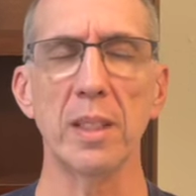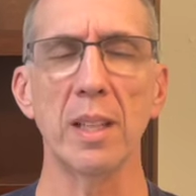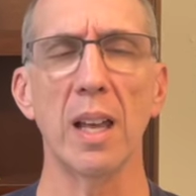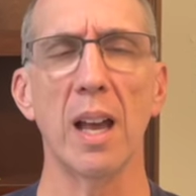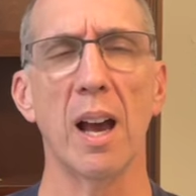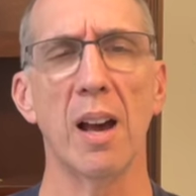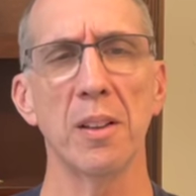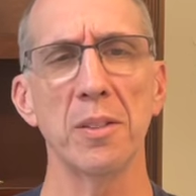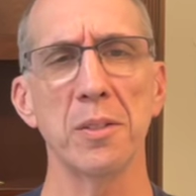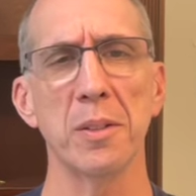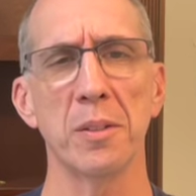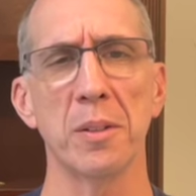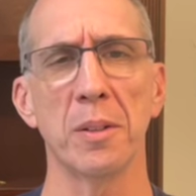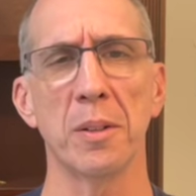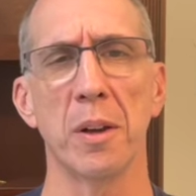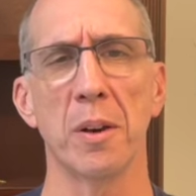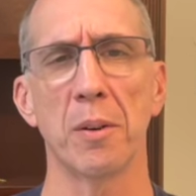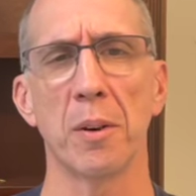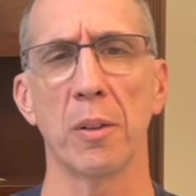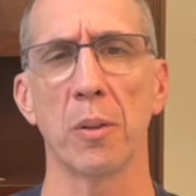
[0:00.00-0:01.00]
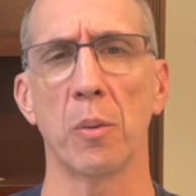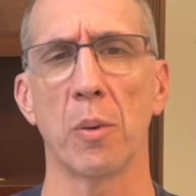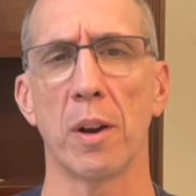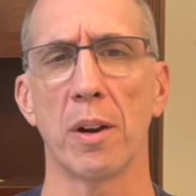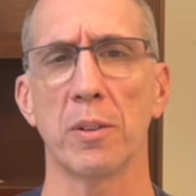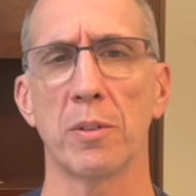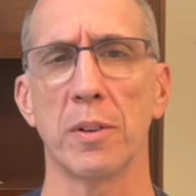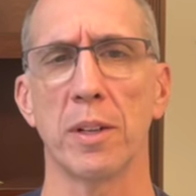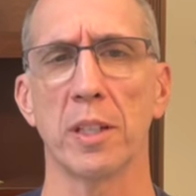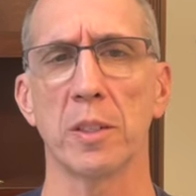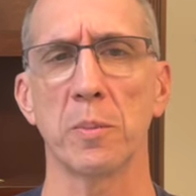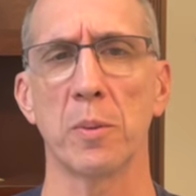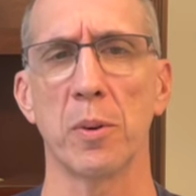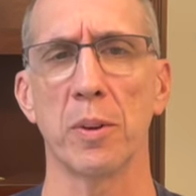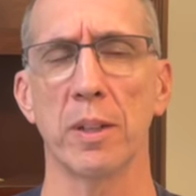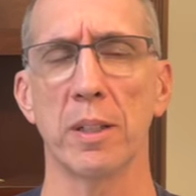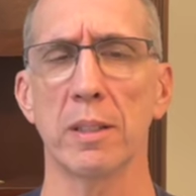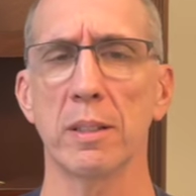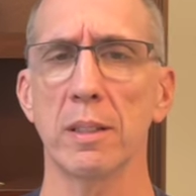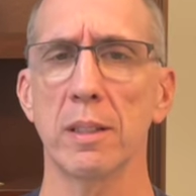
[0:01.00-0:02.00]
Also to note on the water
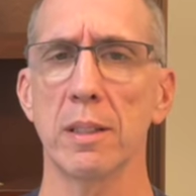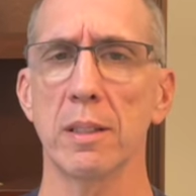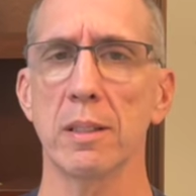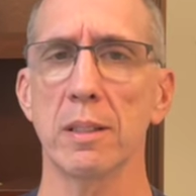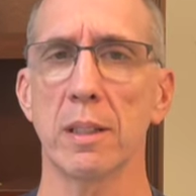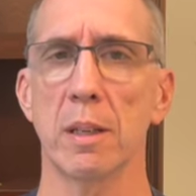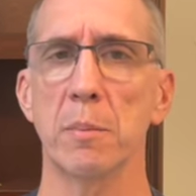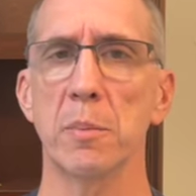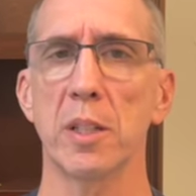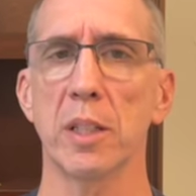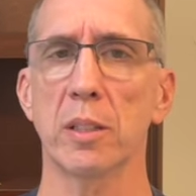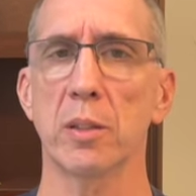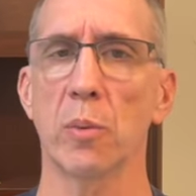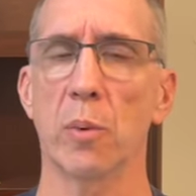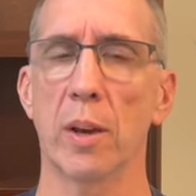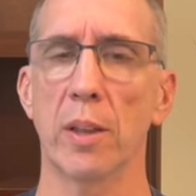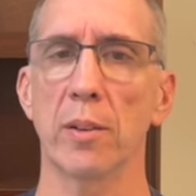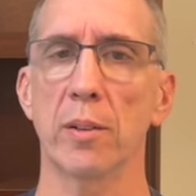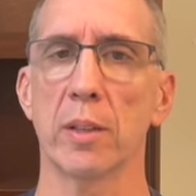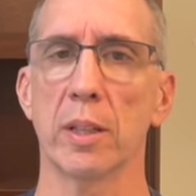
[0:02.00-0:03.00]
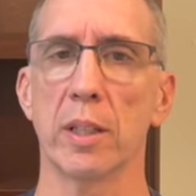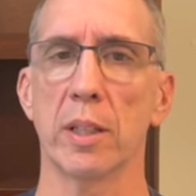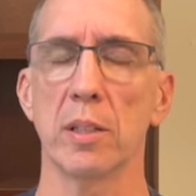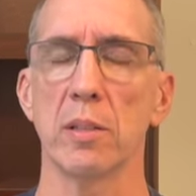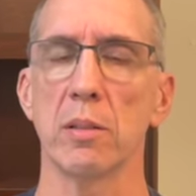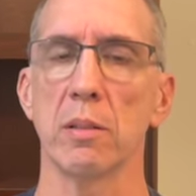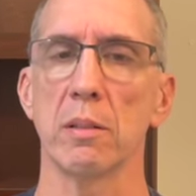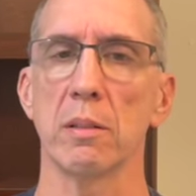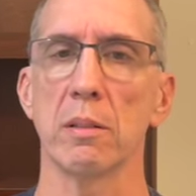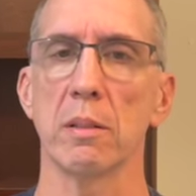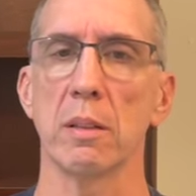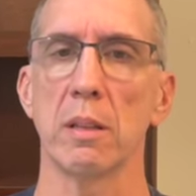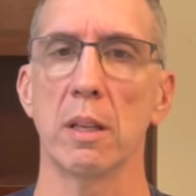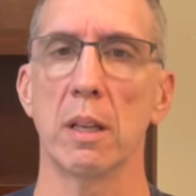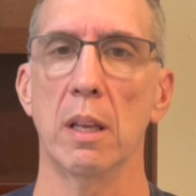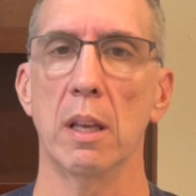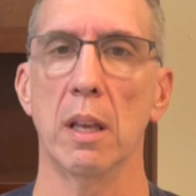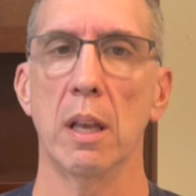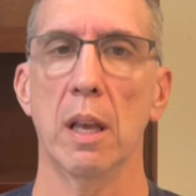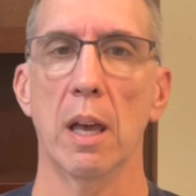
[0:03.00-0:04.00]
transport is it is subject to weather conditions.
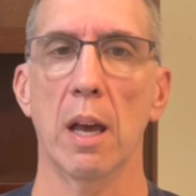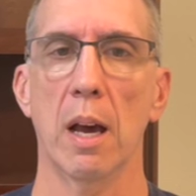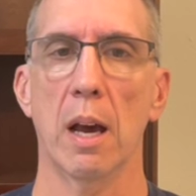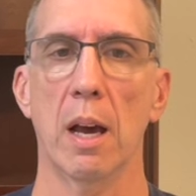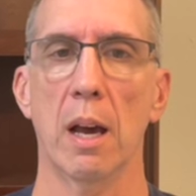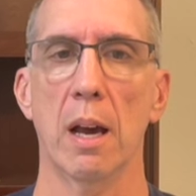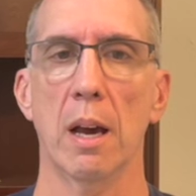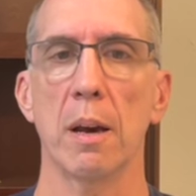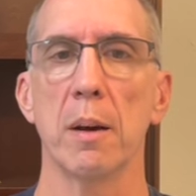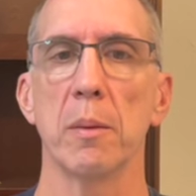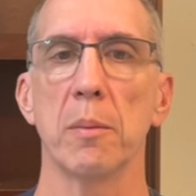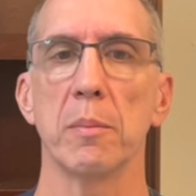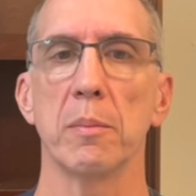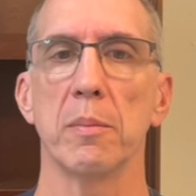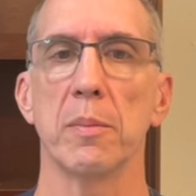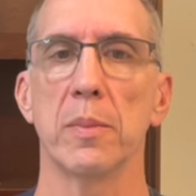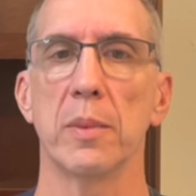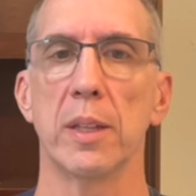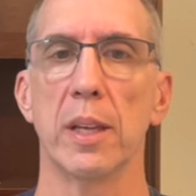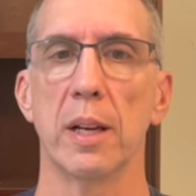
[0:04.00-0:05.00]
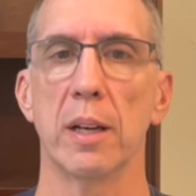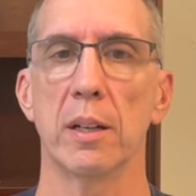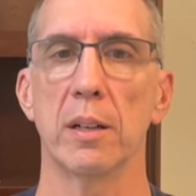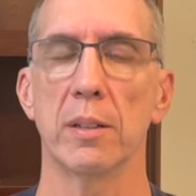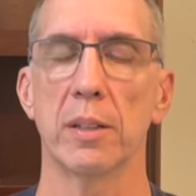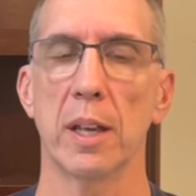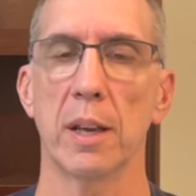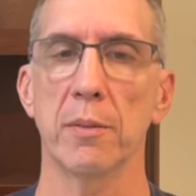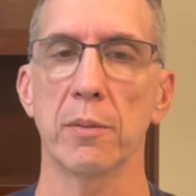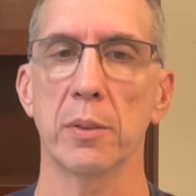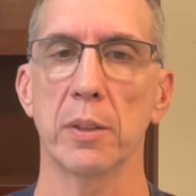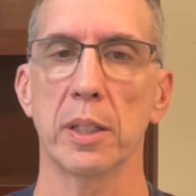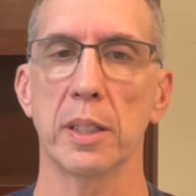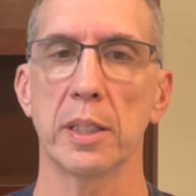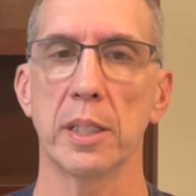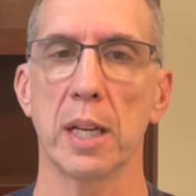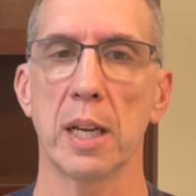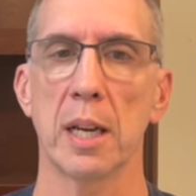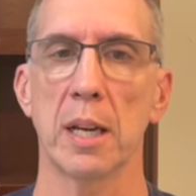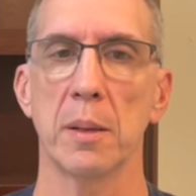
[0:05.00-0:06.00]
There are definitely
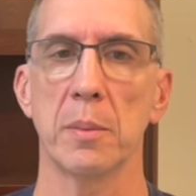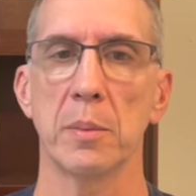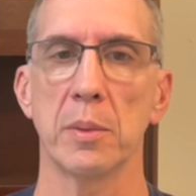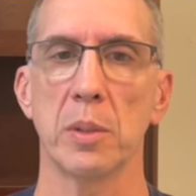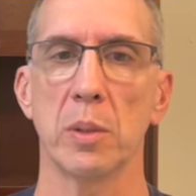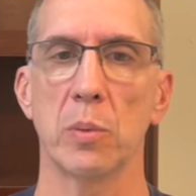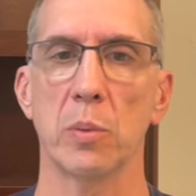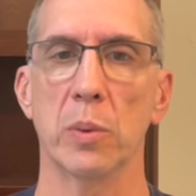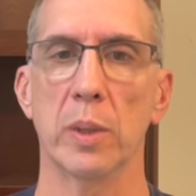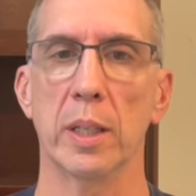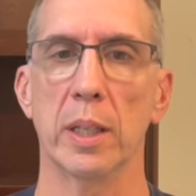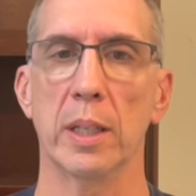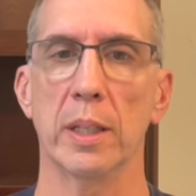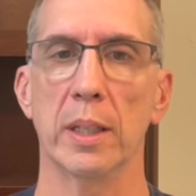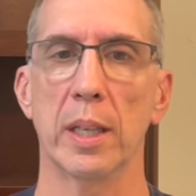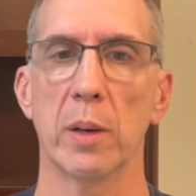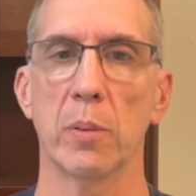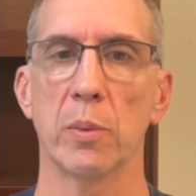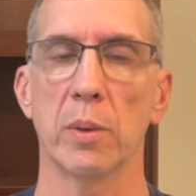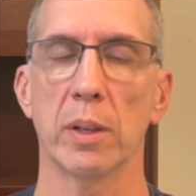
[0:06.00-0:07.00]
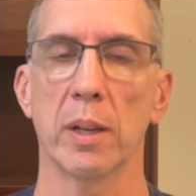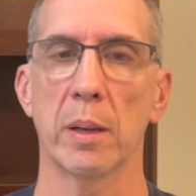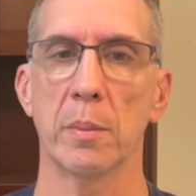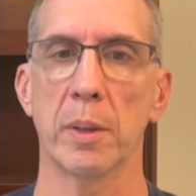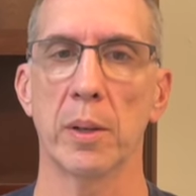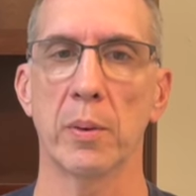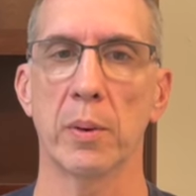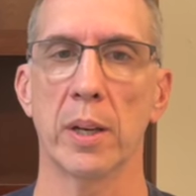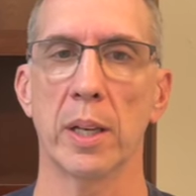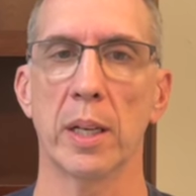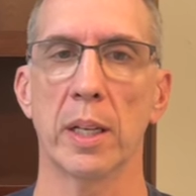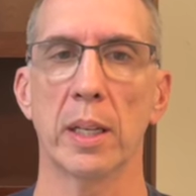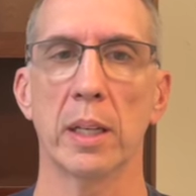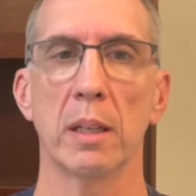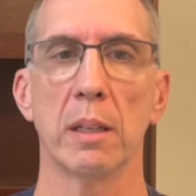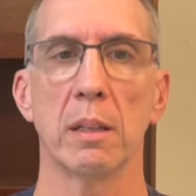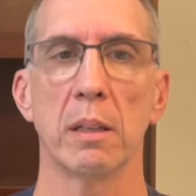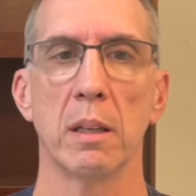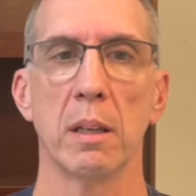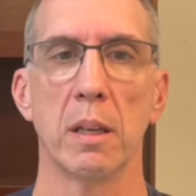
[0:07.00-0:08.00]
times when they will not be
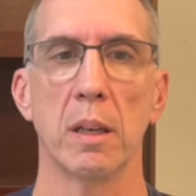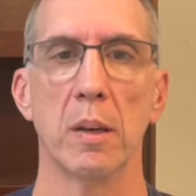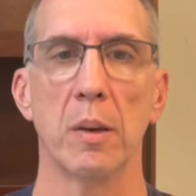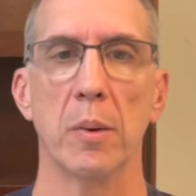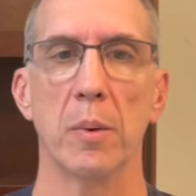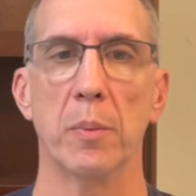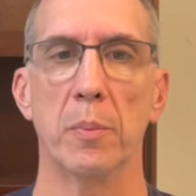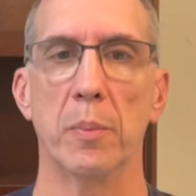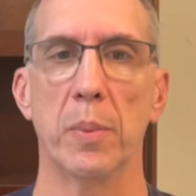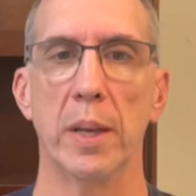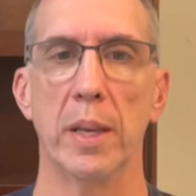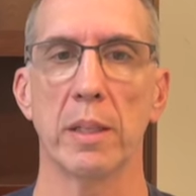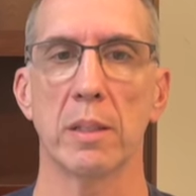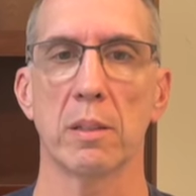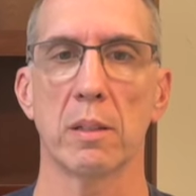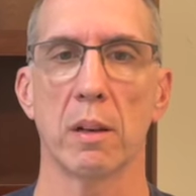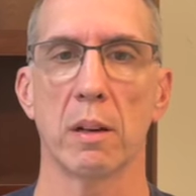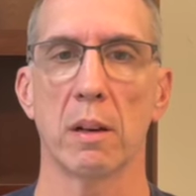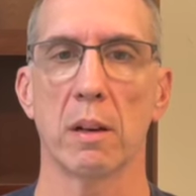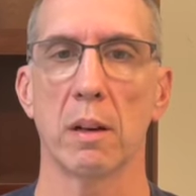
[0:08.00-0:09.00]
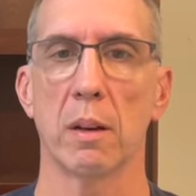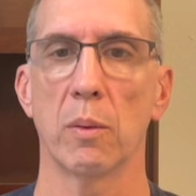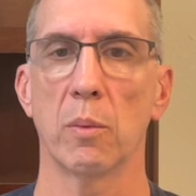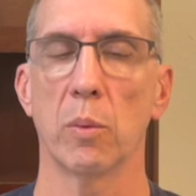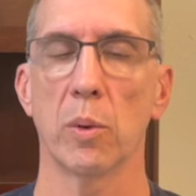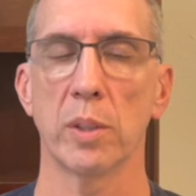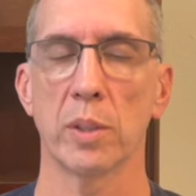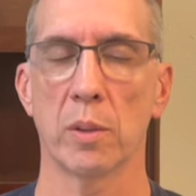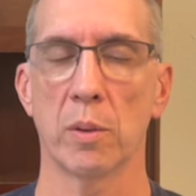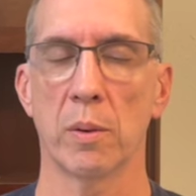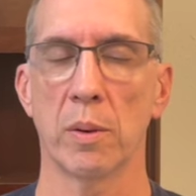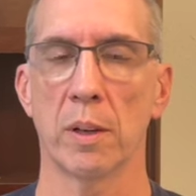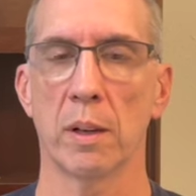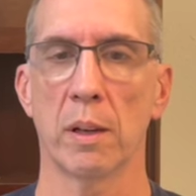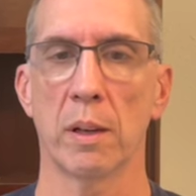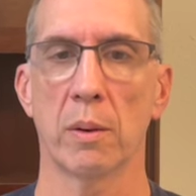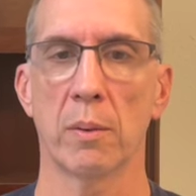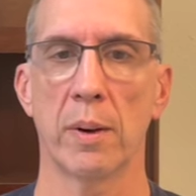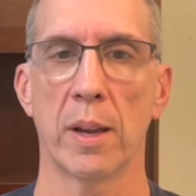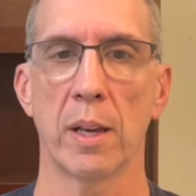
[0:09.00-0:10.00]
running based on what's going
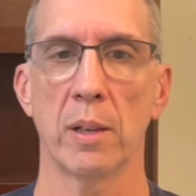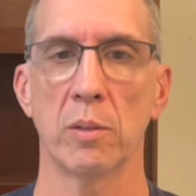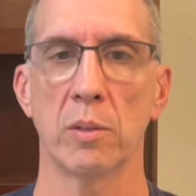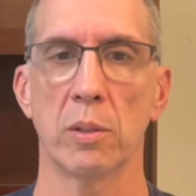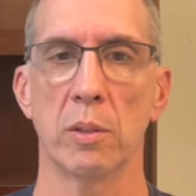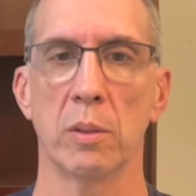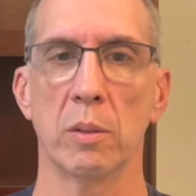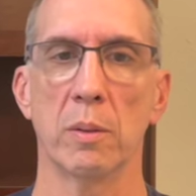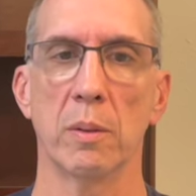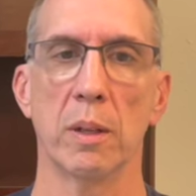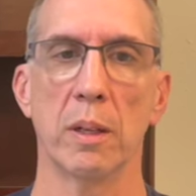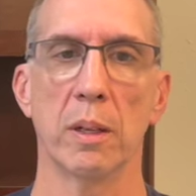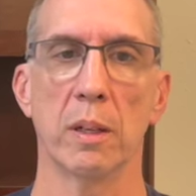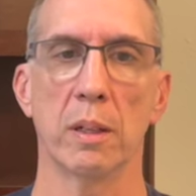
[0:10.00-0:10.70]
on around you.